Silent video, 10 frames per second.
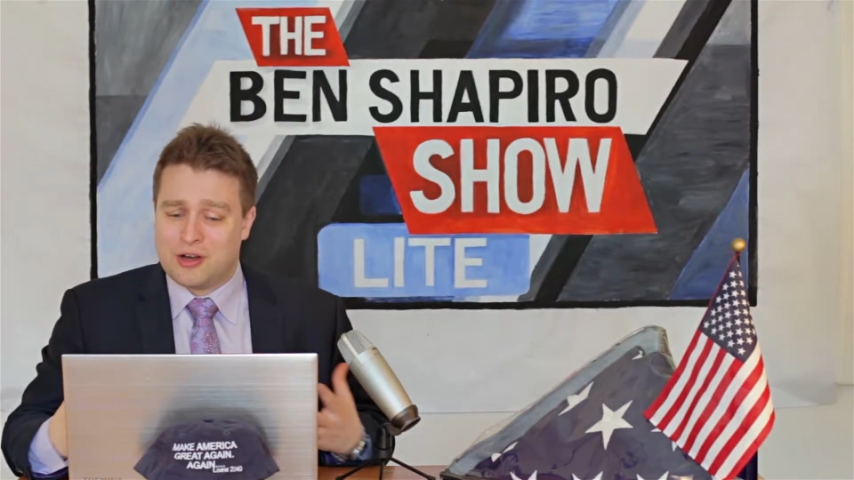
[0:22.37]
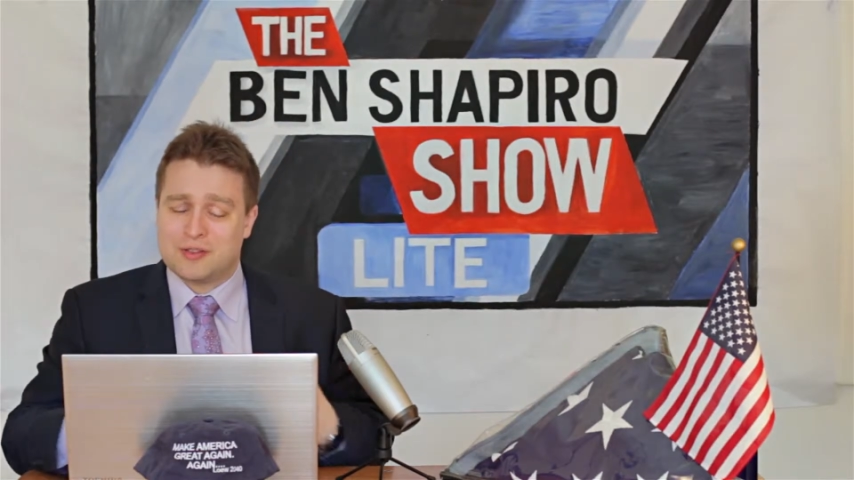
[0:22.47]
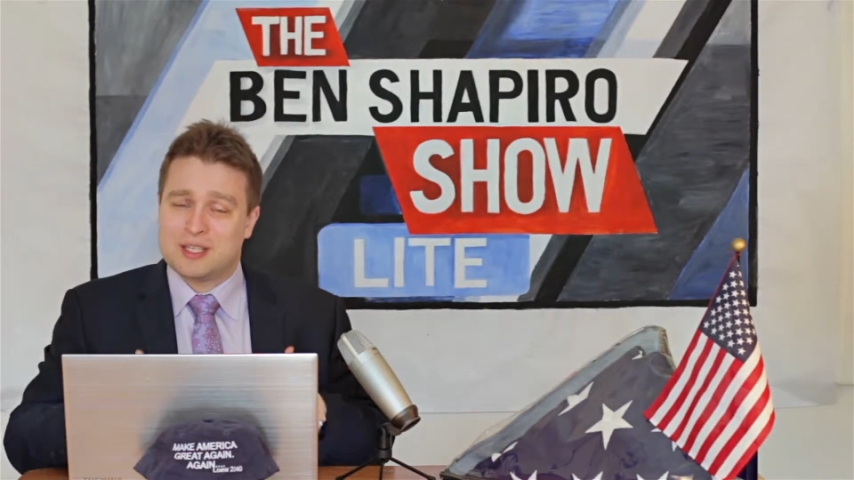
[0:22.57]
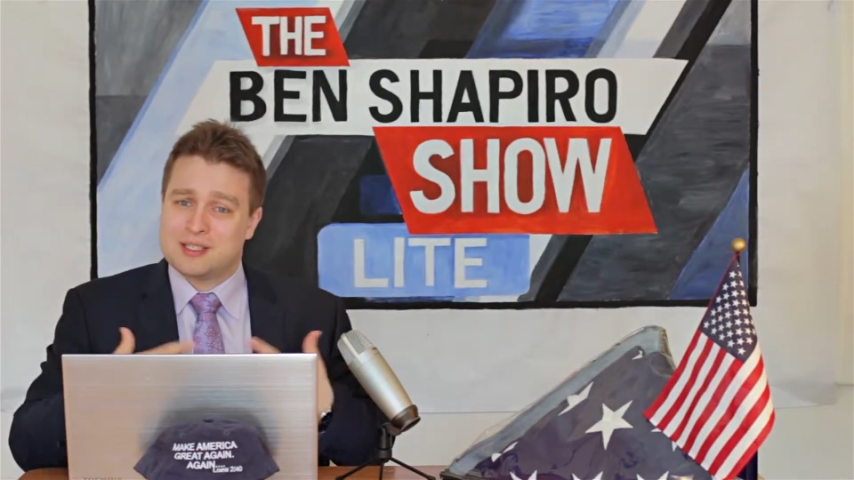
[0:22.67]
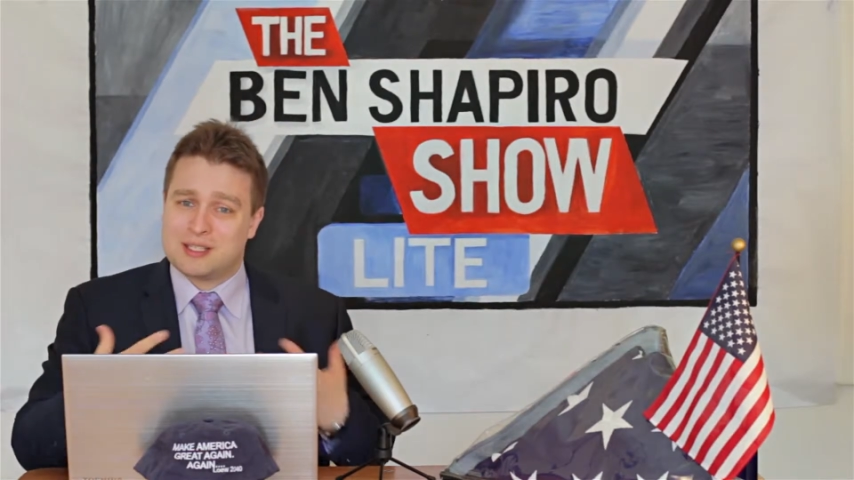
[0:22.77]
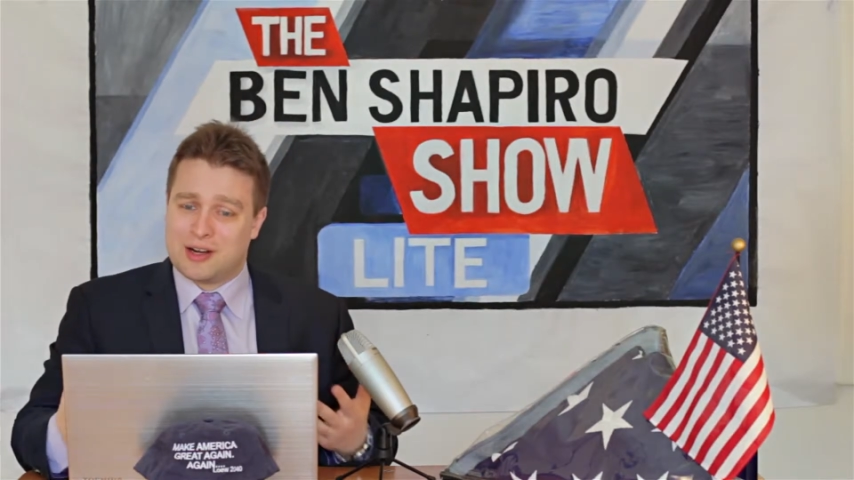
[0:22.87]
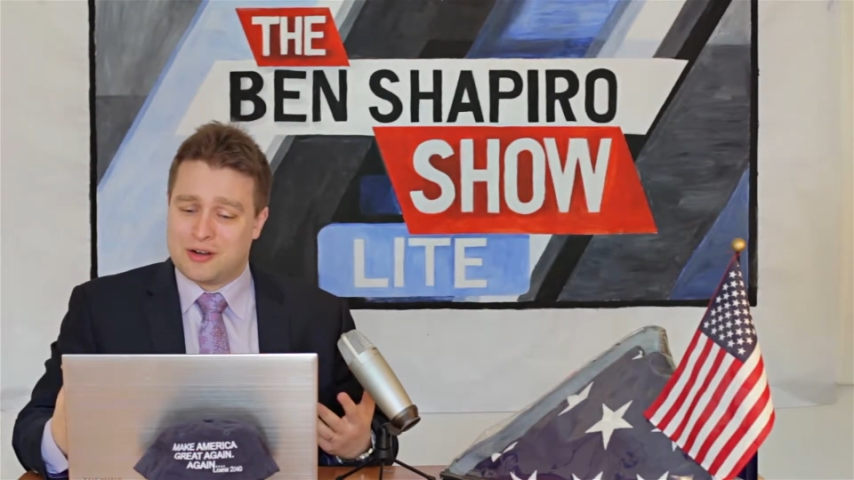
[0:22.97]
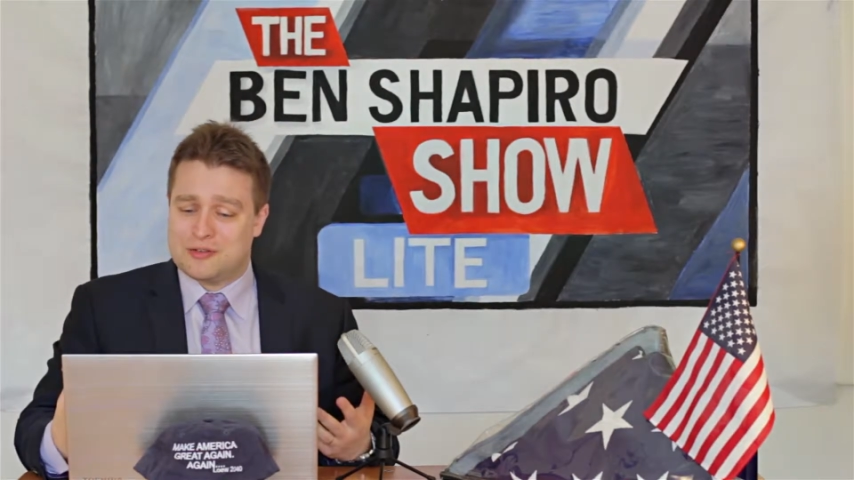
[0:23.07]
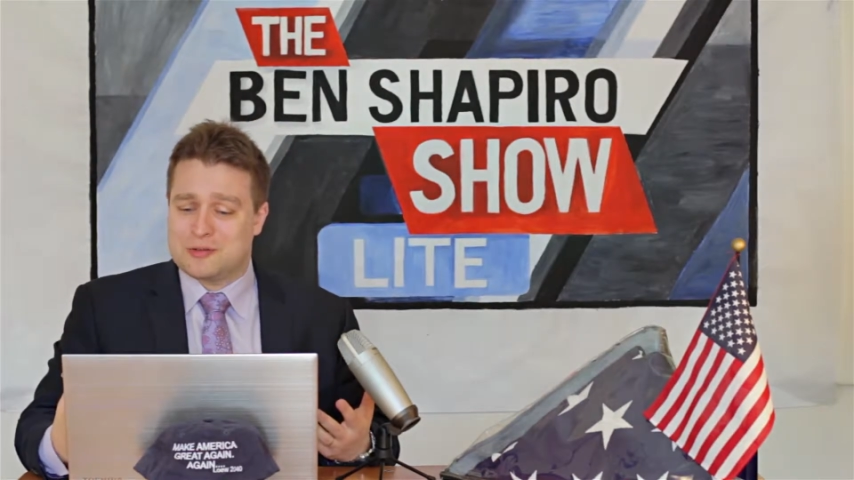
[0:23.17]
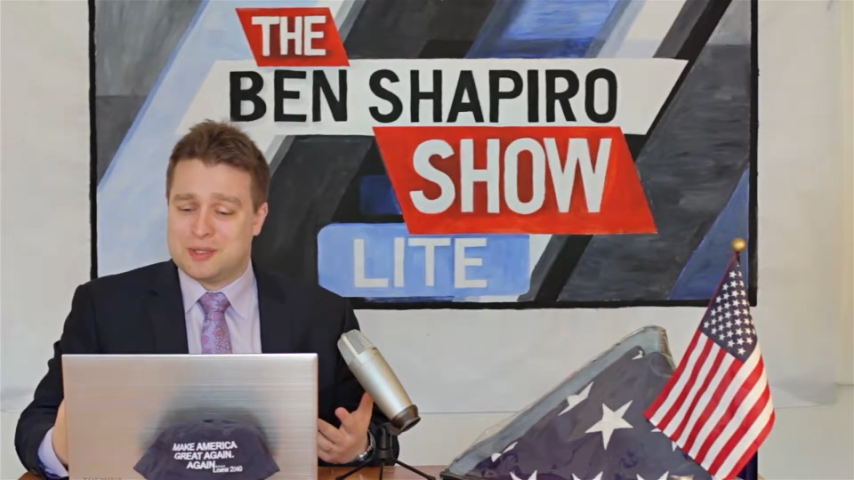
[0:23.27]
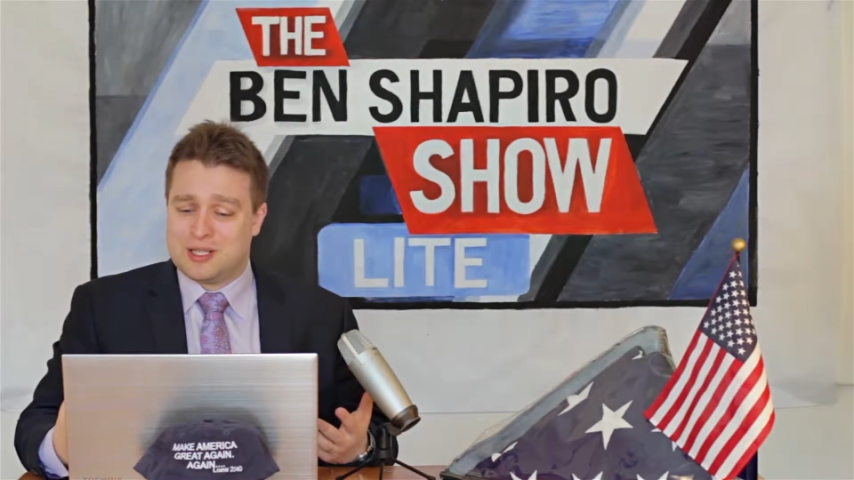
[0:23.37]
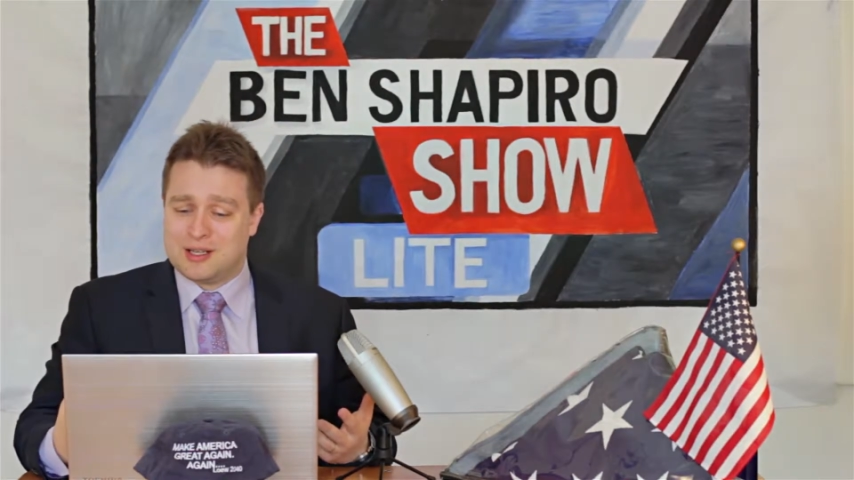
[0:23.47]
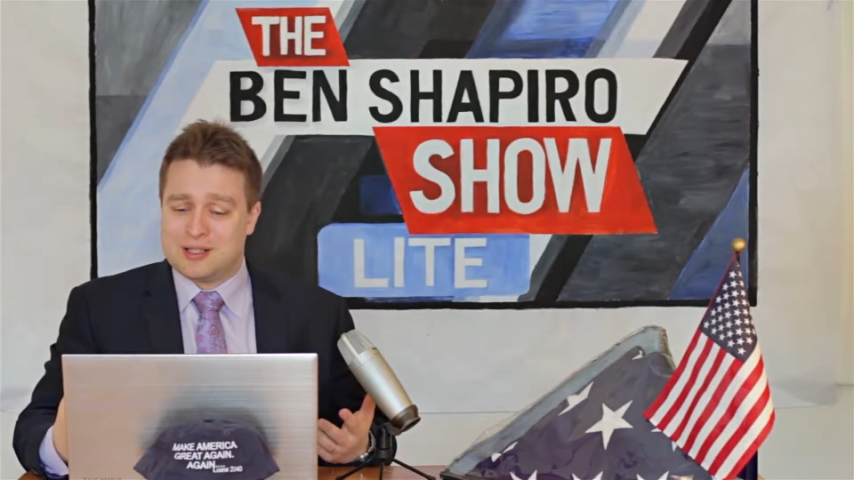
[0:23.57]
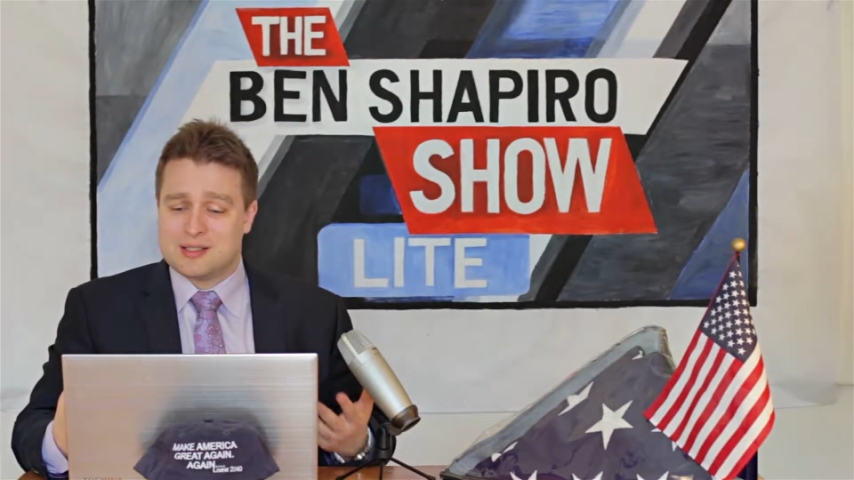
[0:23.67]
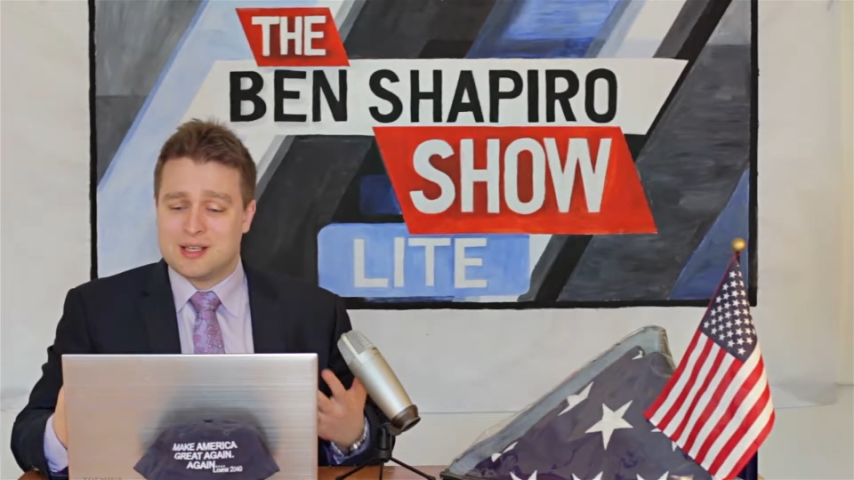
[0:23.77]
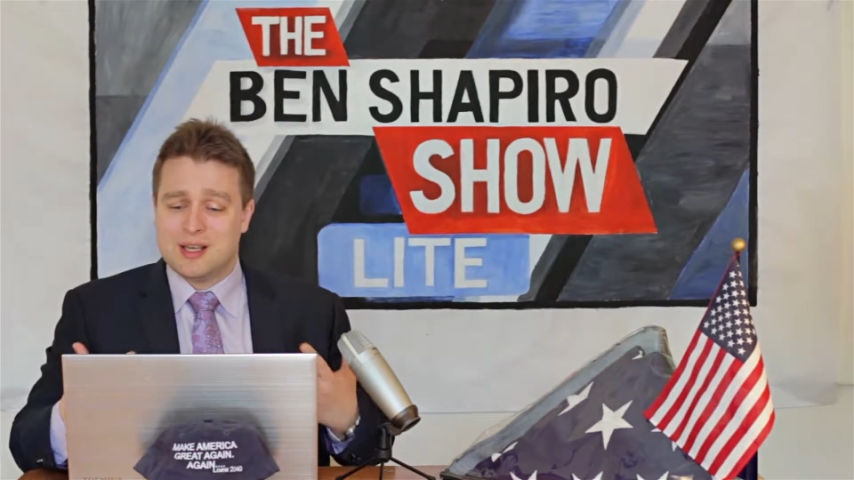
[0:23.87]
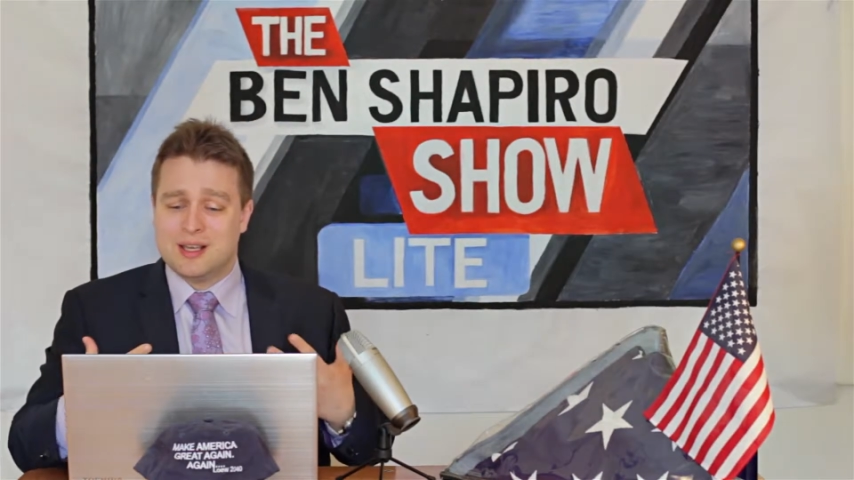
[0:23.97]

on these tariffs because